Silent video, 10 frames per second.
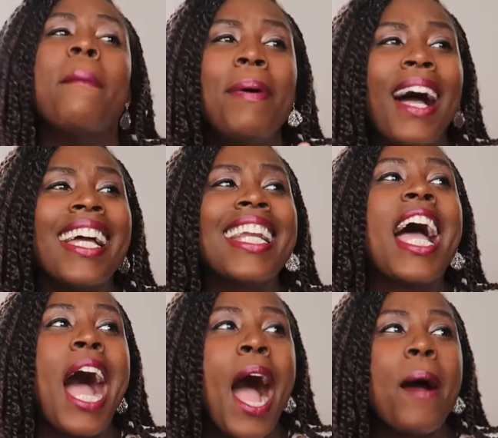But
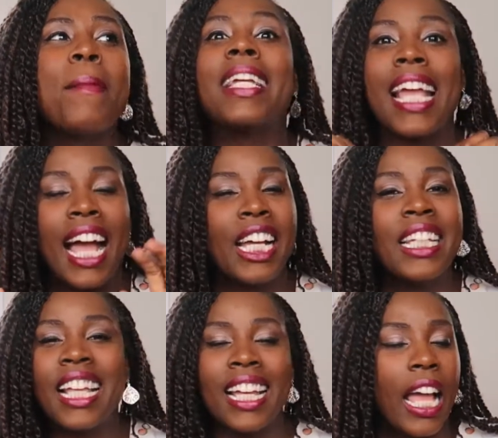um, yeah,
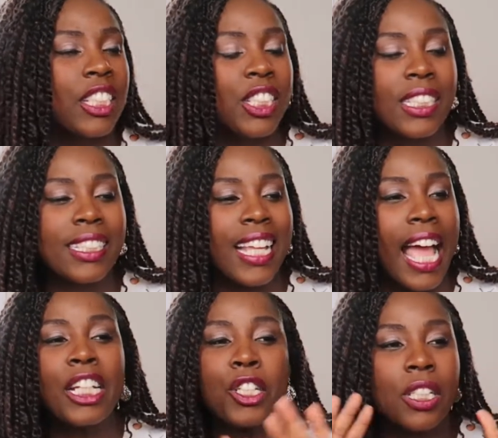it, it, I just,
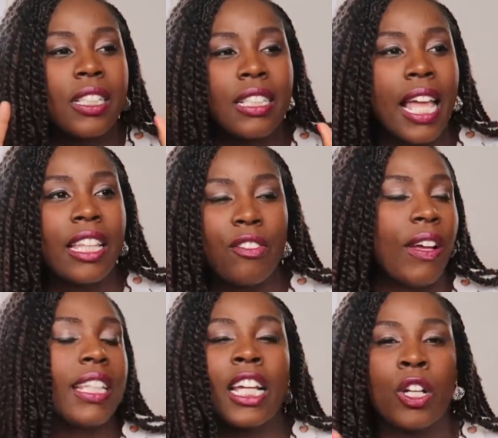I just like the
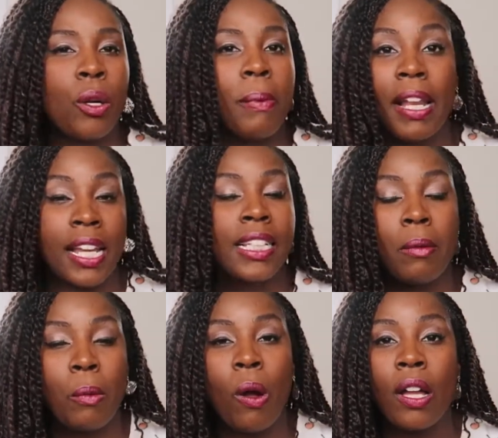fact that I can go to bed
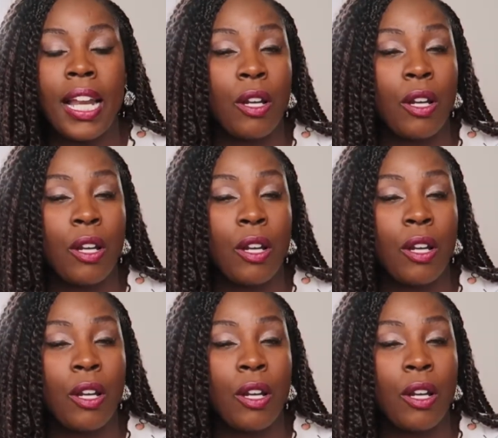anytime I want.